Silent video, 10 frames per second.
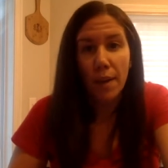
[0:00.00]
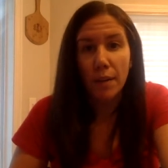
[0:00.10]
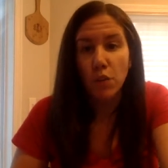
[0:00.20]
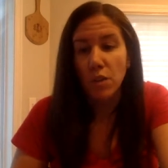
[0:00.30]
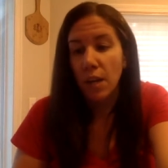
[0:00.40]

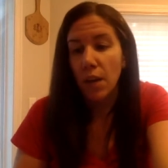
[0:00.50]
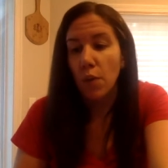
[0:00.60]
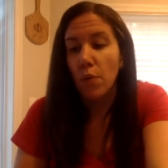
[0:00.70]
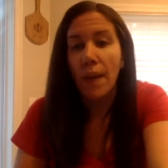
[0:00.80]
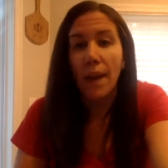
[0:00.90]
it'll just tell
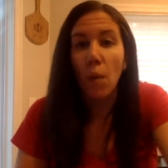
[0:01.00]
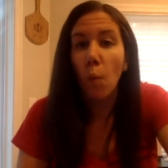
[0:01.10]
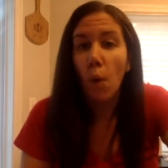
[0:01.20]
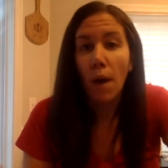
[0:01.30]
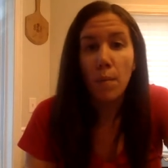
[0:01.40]
you like
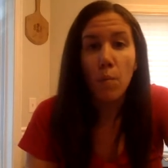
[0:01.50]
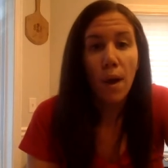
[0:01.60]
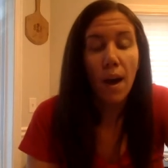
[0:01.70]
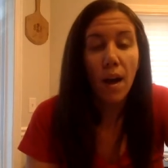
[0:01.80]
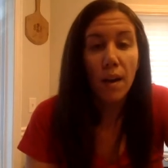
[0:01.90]
one
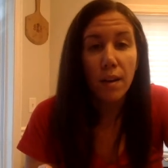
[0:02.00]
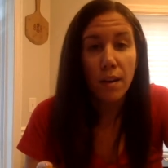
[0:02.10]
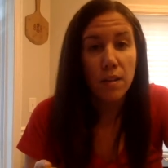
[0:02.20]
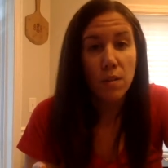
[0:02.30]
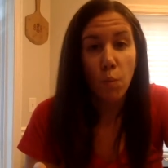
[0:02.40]
bread
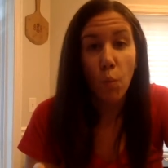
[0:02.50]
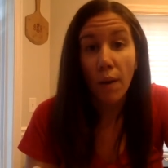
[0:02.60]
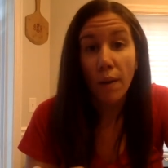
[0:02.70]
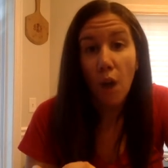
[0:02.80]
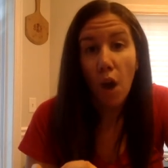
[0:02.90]
is
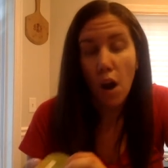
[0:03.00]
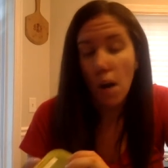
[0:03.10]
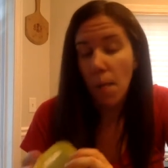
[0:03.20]
one carb.